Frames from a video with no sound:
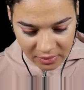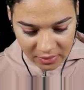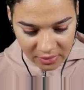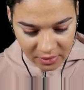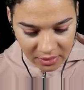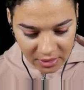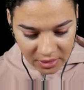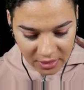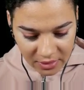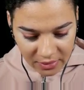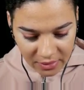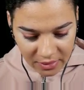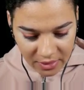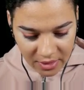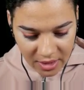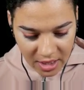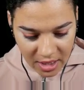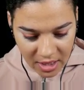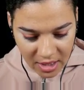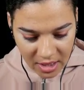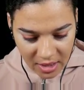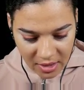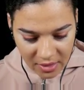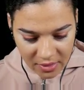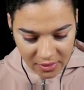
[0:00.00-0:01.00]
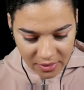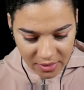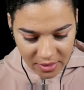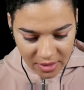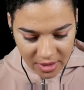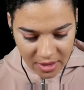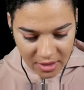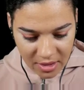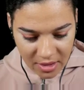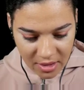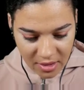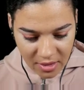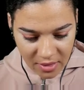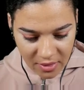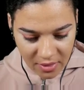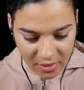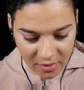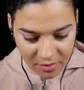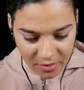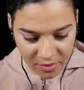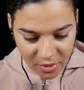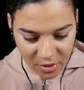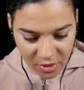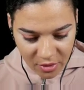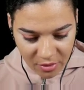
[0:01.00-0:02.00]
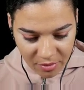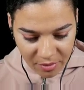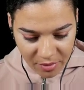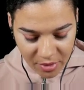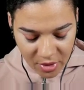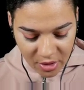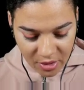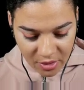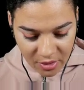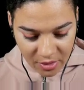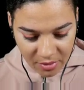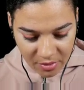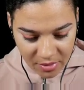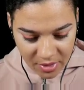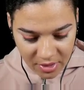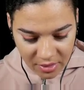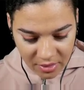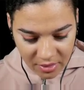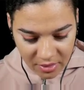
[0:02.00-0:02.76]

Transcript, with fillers: Get that out there. Boom, boom